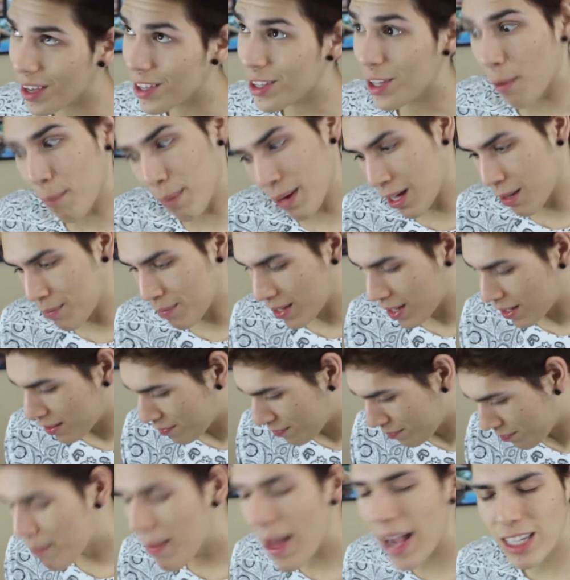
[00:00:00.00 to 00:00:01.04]
you beat me.
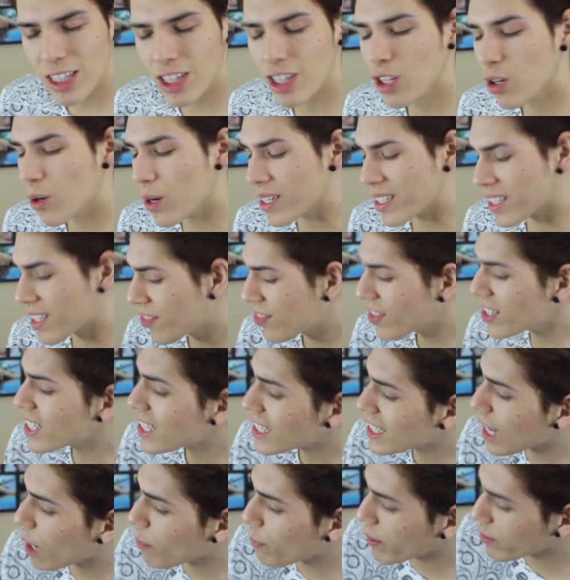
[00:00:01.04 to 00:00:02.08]
Back to the chorus. This
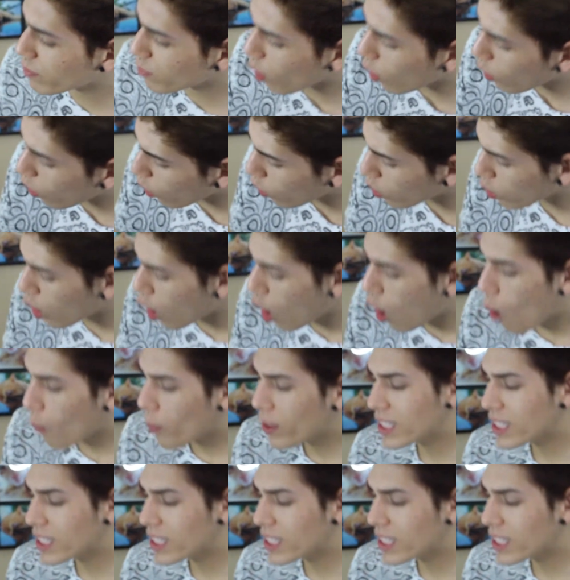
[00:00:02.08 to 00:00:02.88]
is how we roll.